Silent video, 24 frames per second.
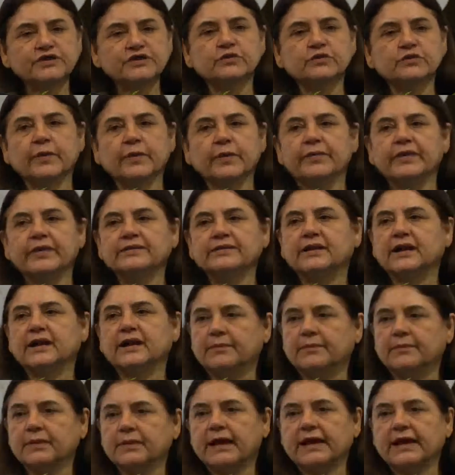of women
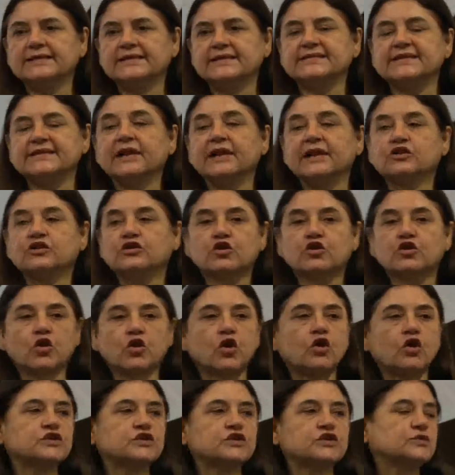come and sell
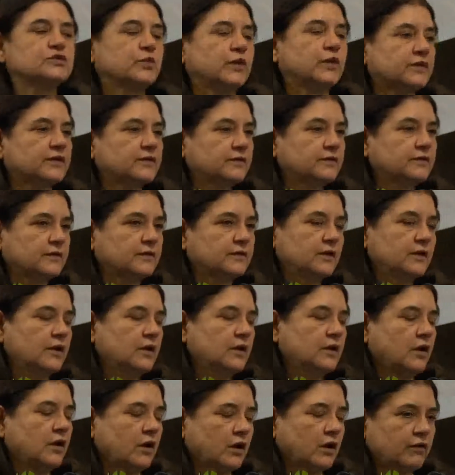crores worth
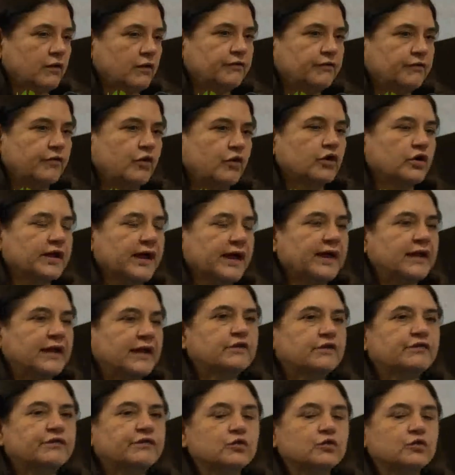of organic
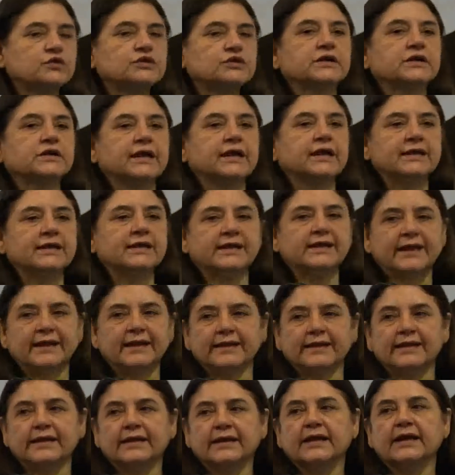food in Delhi.